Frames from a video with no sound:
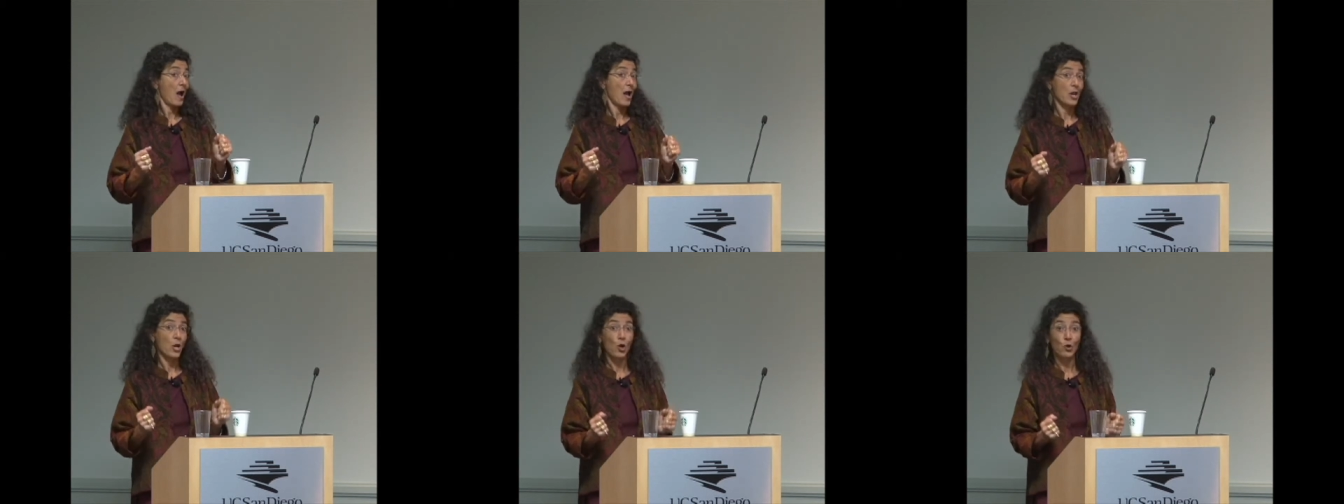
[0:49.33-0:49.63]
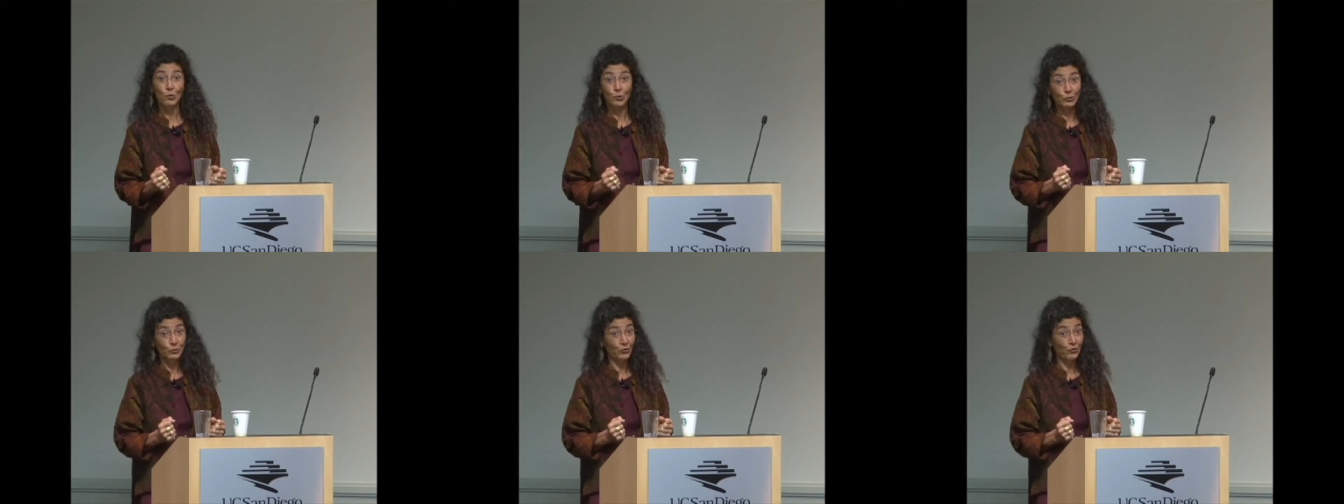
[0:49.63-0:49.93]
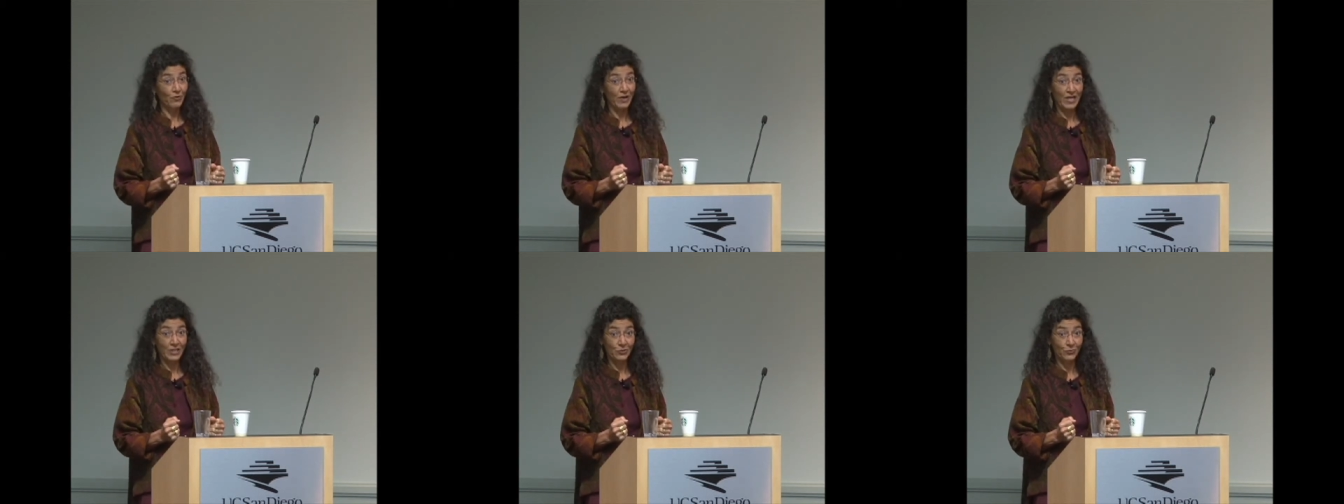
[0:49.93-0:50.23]
an older
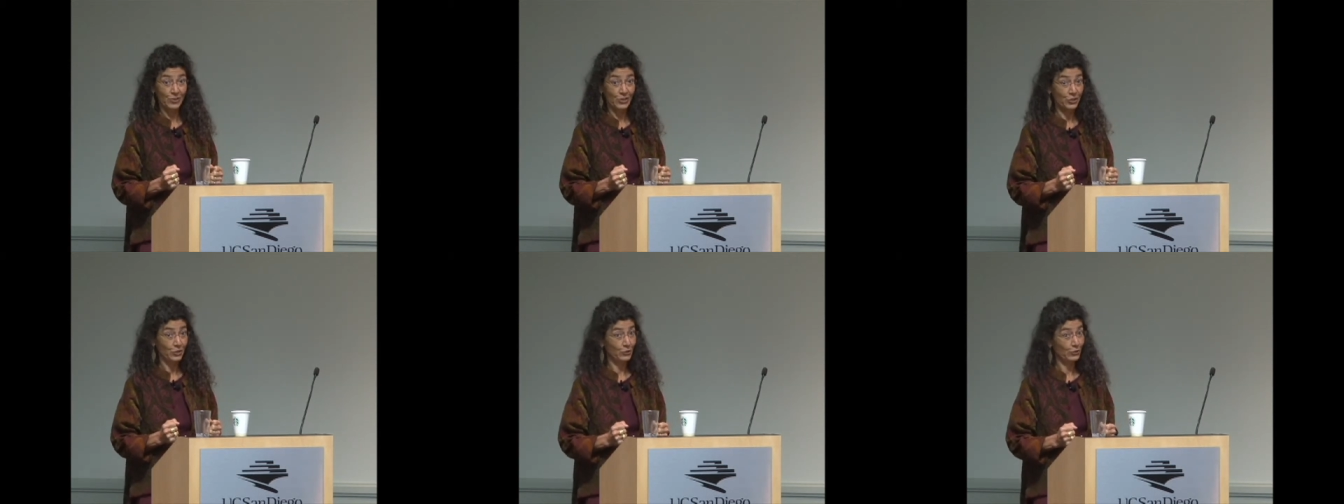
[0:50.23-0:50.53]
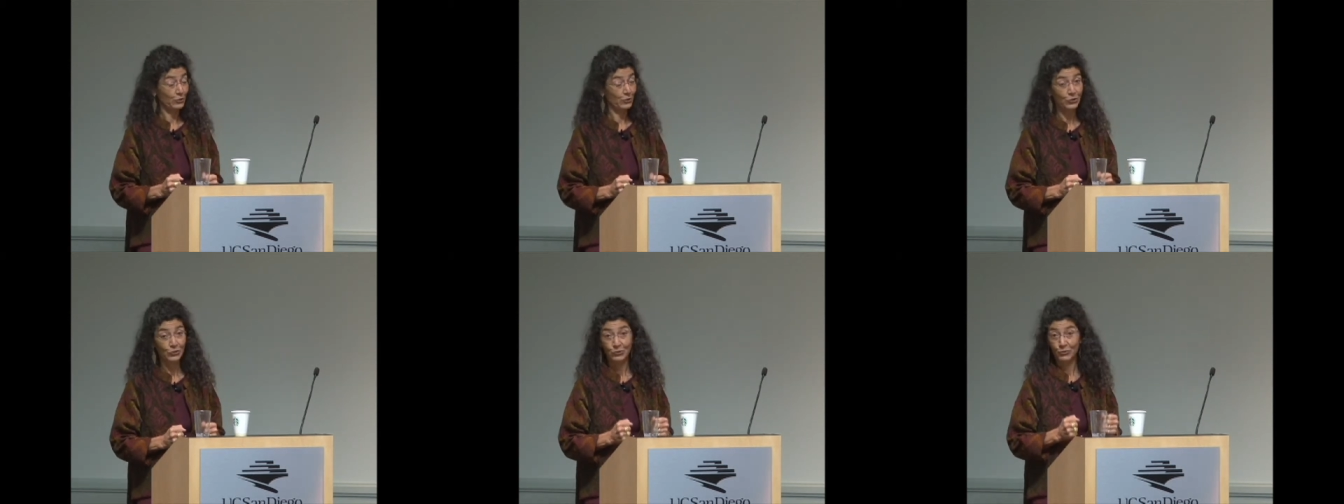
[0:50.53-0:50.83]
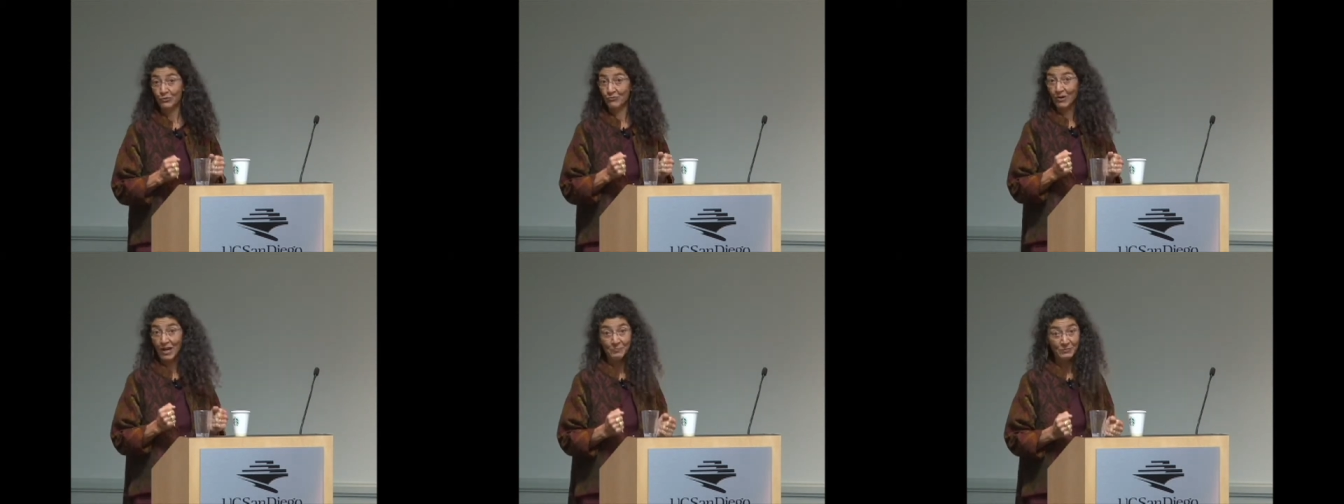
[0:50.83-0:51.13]
graduate student
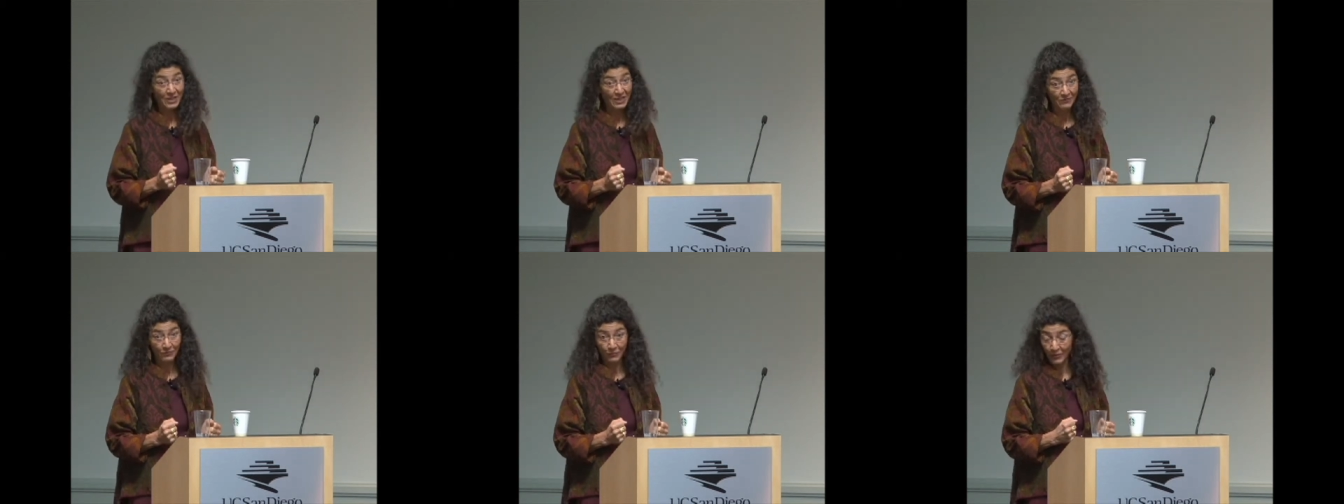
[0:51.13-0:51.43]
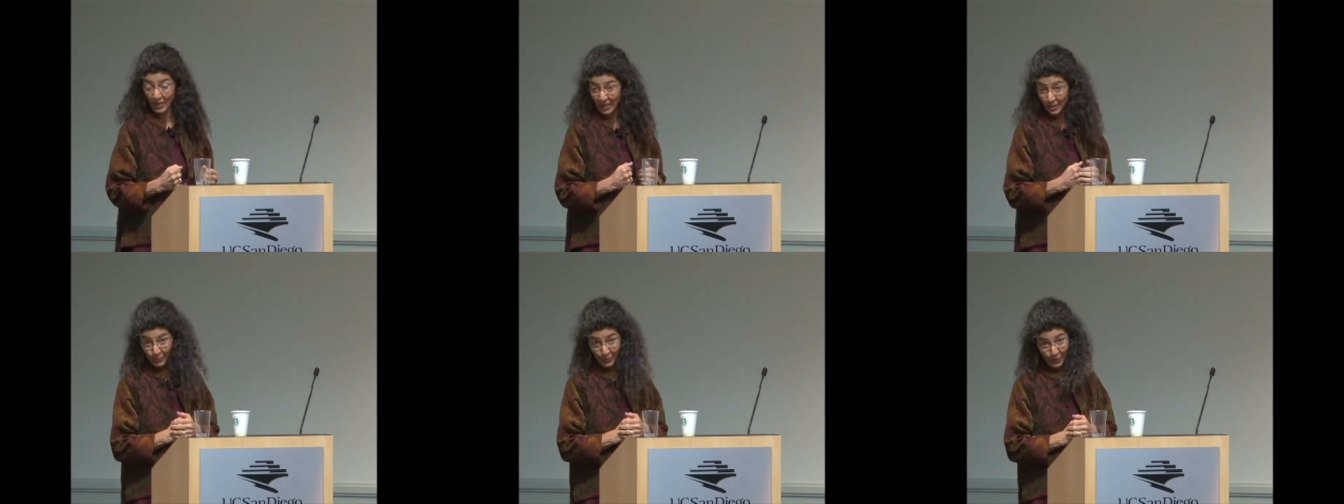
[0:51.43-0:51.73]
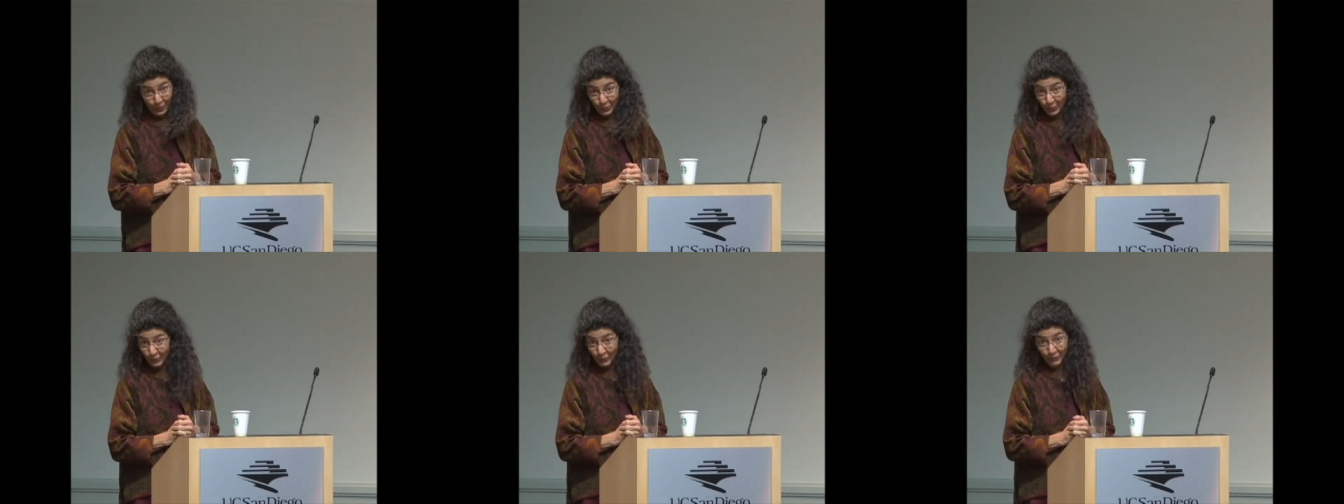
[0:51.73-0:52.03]
who dropped out of
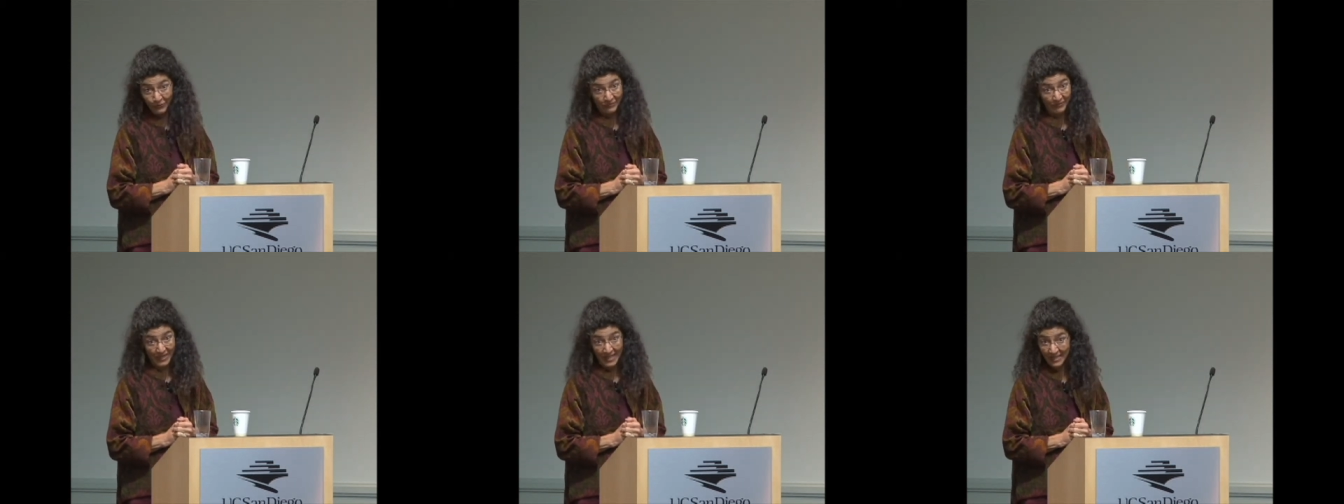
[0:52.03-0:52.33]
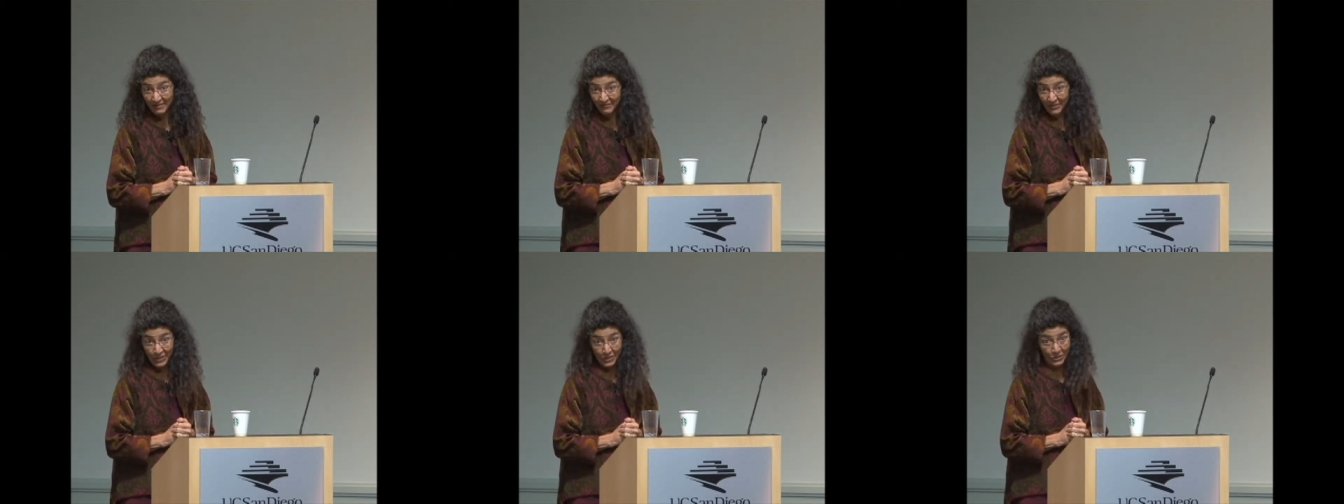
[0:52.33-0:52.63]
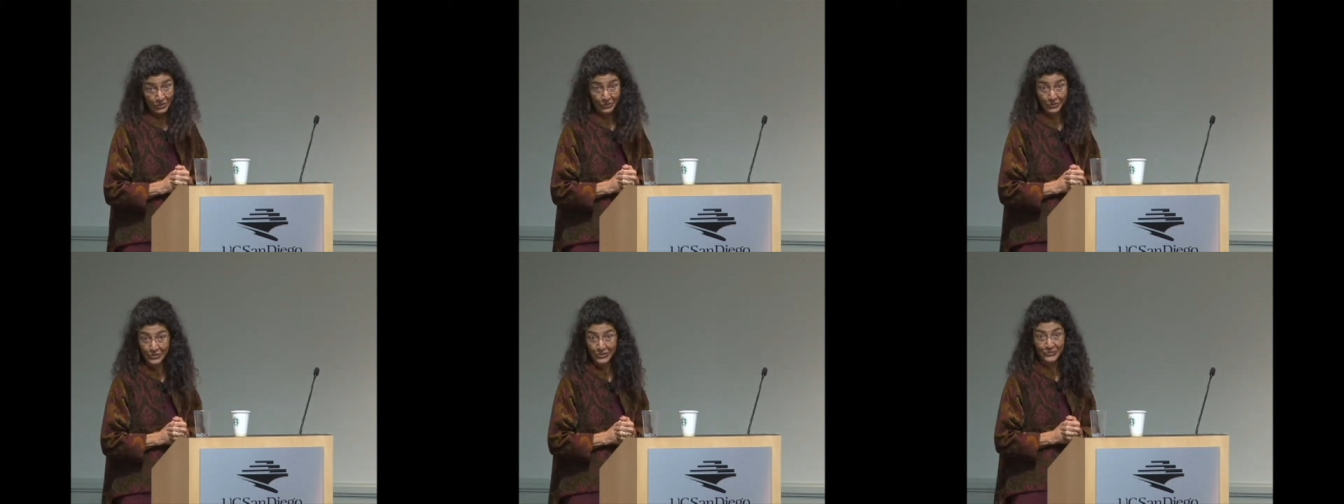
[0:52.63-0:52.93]
graduate school for 5
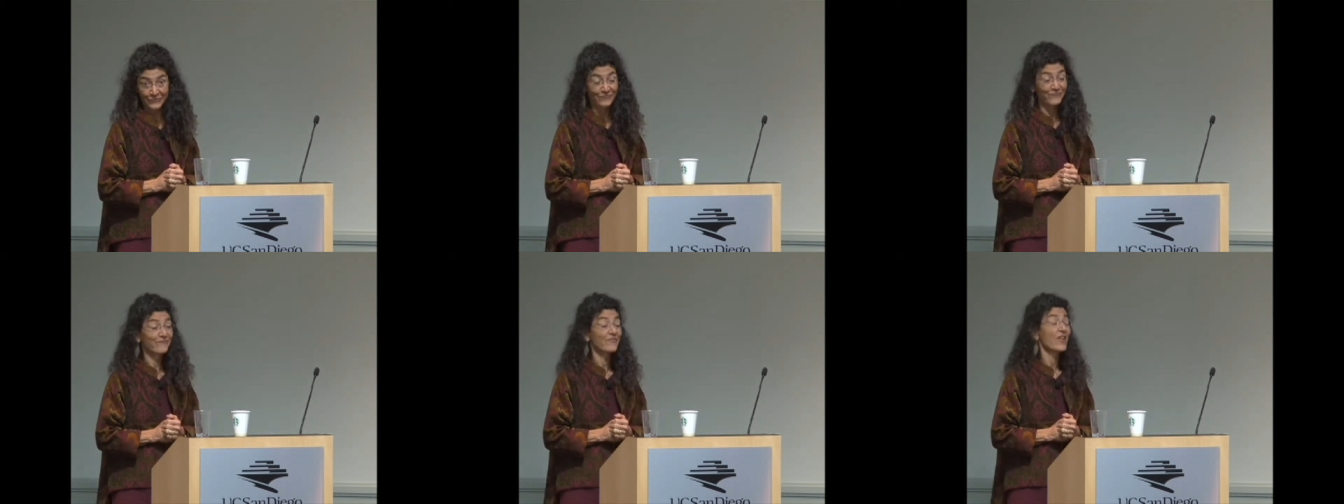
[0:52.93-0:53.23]
years.